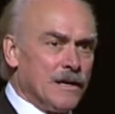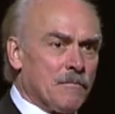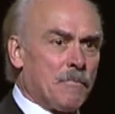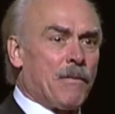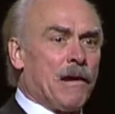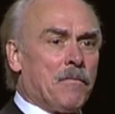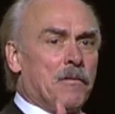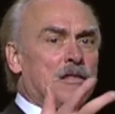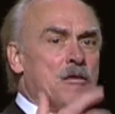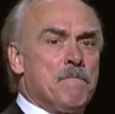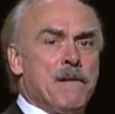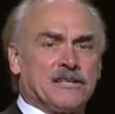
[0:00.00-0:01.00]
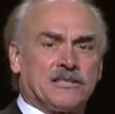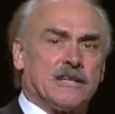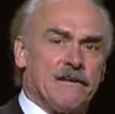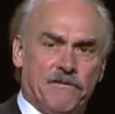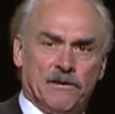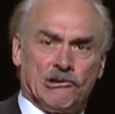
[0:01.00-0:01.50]
but probably the best
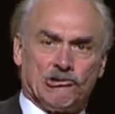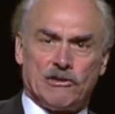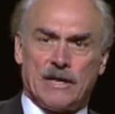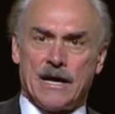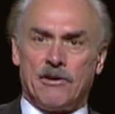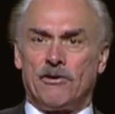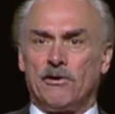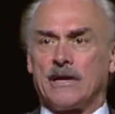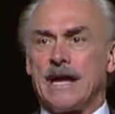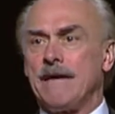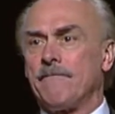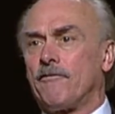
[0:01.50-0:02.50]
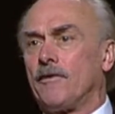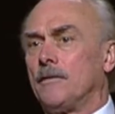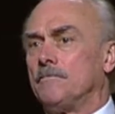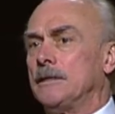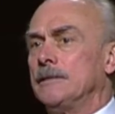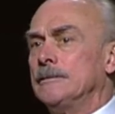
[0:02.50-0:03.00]
definition I heard came
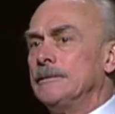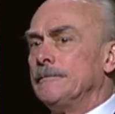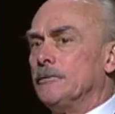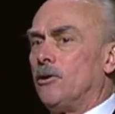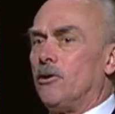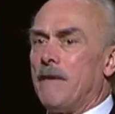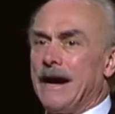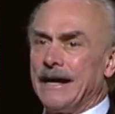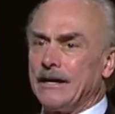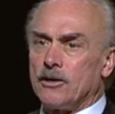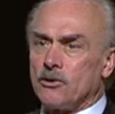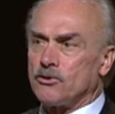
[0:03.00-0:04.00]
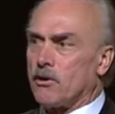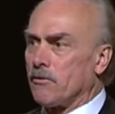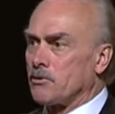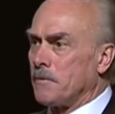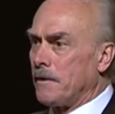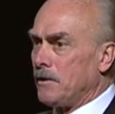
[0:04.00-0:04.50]
from, my head coach all
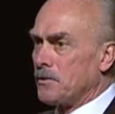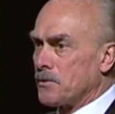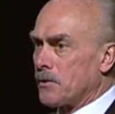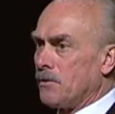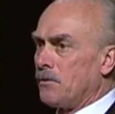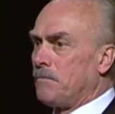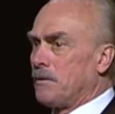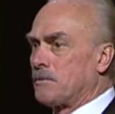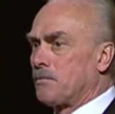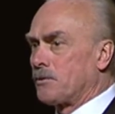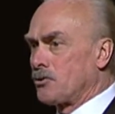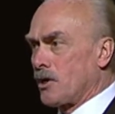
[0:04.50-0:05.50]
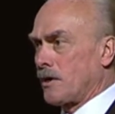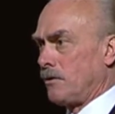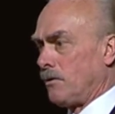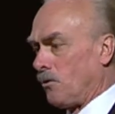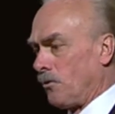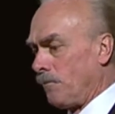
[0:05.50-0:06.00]
those many years ago in Pittsburgh, Chuck
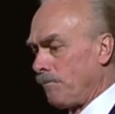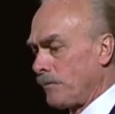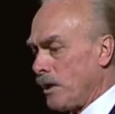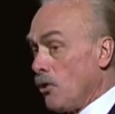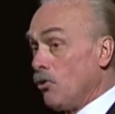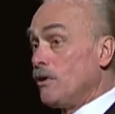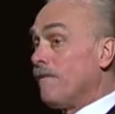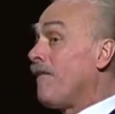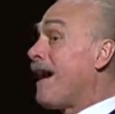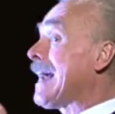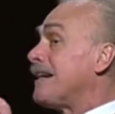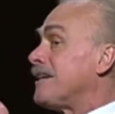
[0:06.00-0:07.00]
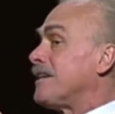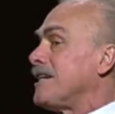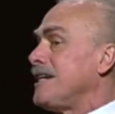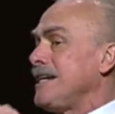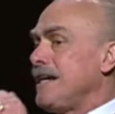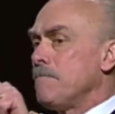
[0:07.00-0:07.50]
Noll, who defined a
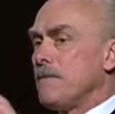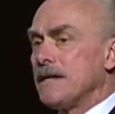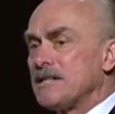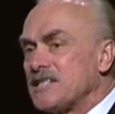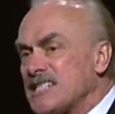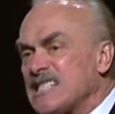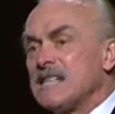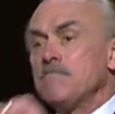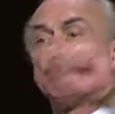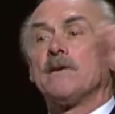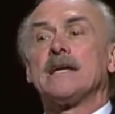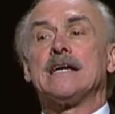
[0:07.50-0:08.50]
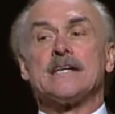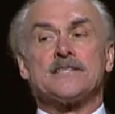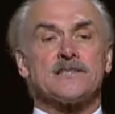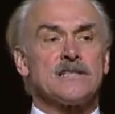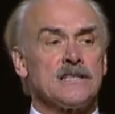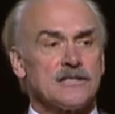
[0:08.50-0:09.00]
team simply
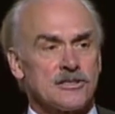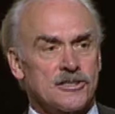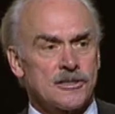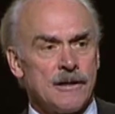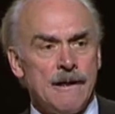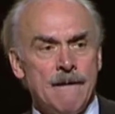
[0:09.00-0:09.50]
as this: